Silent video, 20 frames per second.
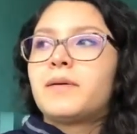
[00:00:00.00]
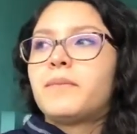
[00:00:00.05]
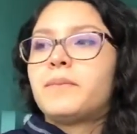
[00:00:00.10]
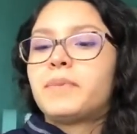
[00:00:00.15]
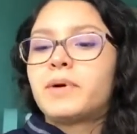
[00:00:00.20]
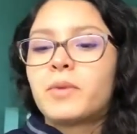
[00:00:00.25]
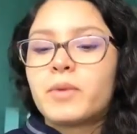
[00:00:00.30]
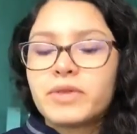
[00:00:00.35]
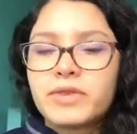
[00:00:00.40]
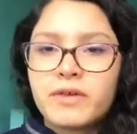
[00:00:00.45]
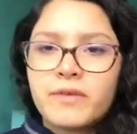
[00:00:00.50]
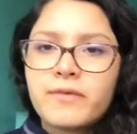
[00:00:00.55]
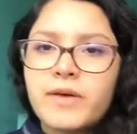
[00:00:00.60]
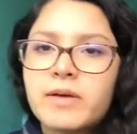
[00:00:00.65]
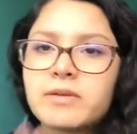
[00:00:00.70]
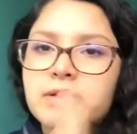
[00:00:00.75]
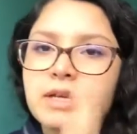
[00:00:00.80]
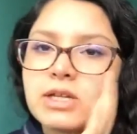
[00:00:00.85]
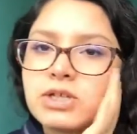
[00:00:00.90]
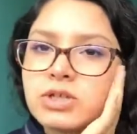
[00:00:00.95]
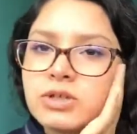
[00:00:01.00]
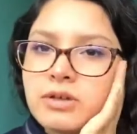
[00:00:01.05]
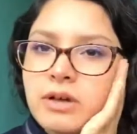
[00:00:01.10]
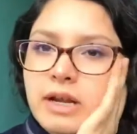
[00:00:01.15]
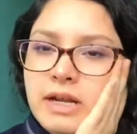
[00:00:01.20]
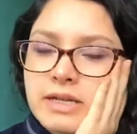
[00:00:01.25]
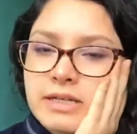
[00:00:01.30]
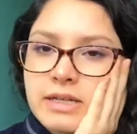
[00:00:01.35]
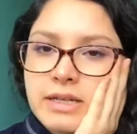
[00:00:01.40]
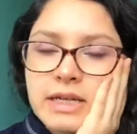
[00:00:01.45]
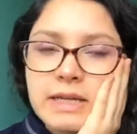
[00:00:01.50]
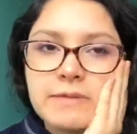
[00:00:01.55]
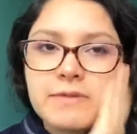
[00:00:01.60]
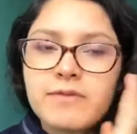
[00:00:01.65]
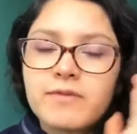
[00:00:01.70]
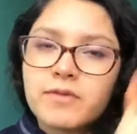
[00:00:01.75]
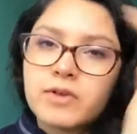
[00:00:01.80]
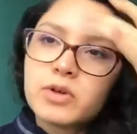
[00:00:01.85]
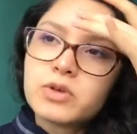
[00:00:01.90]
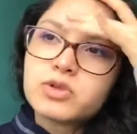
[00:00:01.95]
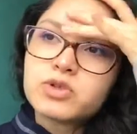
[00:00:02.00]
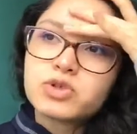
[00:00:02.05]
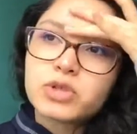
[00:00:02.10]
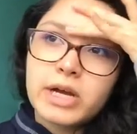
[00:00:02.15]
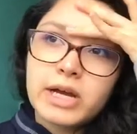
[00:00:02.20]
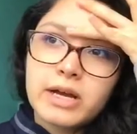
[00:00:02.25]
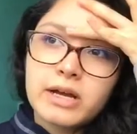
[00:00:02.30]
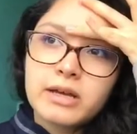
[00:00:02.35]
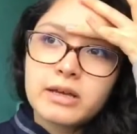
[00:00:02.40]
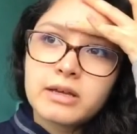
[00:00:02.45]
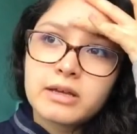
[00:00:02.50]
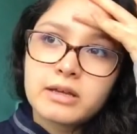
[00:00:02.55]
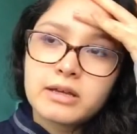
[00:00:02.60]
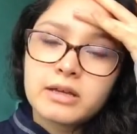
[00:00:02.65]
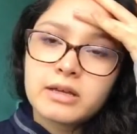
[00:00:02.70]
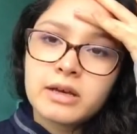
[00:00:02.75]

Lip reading: But with the foundation on, it didn't even feel dry.